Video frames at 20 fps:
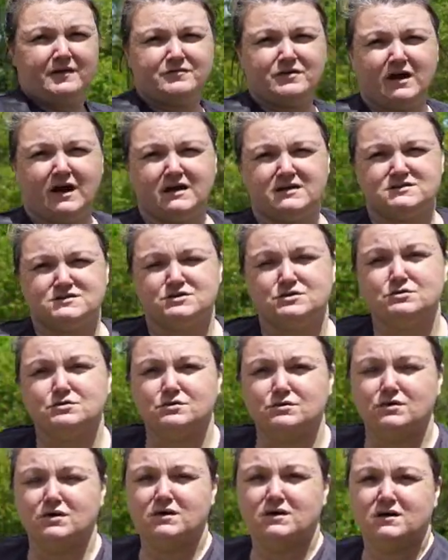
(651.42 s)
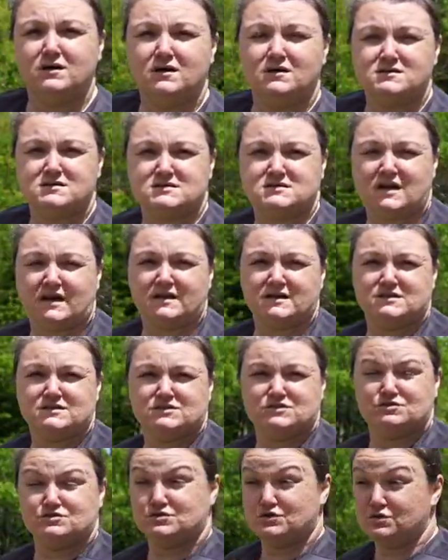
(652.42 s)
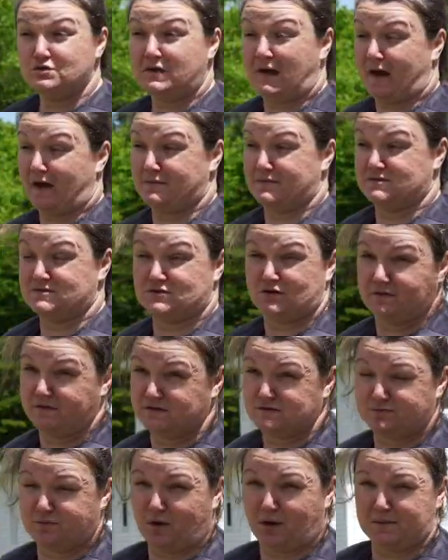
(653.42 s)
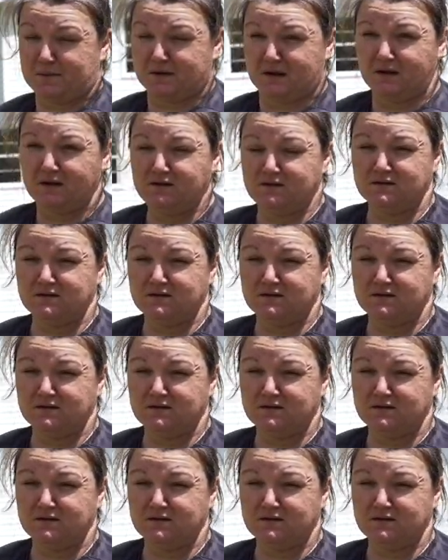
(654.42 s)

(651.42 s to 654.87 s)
ever had to, decided to do two cabins on this property